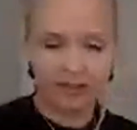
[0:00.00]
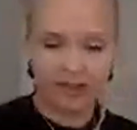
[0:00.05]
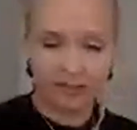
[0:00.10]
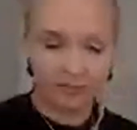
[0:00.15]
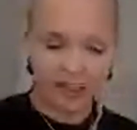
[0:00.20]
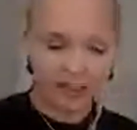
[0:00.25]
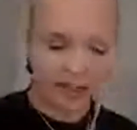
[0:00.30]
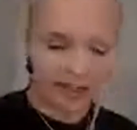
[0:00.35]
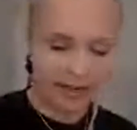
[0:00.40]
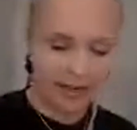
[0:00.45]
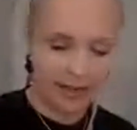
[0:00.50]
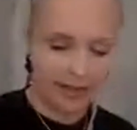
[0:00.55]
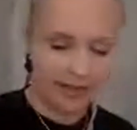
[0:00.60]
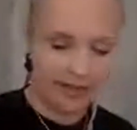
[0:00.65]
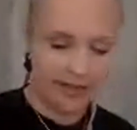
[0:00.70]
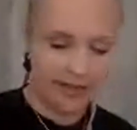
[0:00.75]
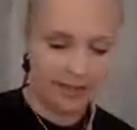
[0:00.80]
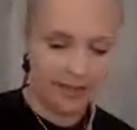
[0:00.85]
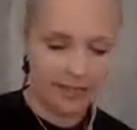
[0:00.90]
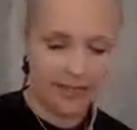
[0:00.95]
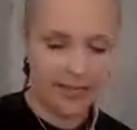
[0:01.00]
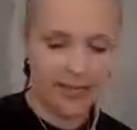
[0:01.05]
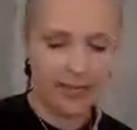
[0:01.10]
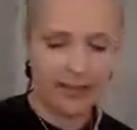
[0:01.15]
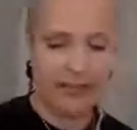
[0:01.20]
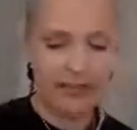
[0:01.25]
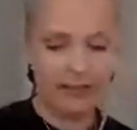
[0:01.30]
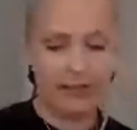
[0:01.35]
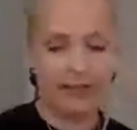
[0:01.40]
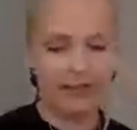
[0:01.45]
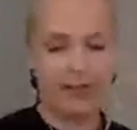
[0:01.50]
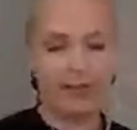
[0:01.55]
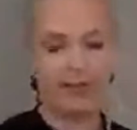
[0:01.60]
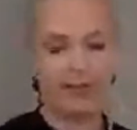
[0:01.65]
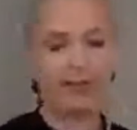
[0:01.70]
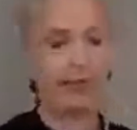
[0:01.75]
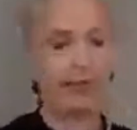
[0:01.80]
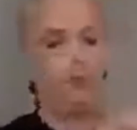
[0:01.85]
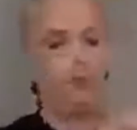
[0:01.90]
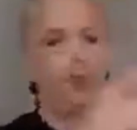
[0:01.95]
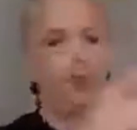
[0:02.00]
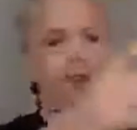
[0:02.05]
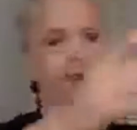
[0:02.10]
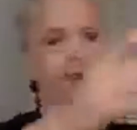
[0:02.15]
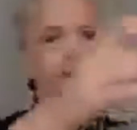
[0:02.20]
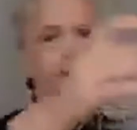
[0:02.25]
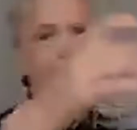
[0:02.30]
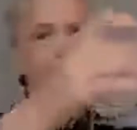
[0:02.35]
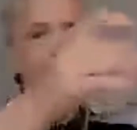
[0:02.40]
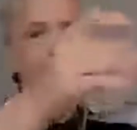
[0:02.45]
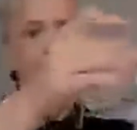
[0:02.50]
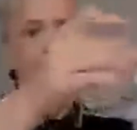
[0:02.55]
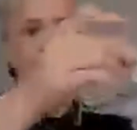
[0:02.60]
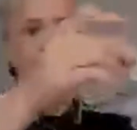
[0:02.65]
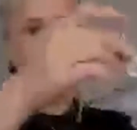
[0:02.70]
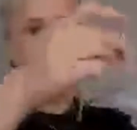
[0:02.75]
And let's see. We're gonna put it,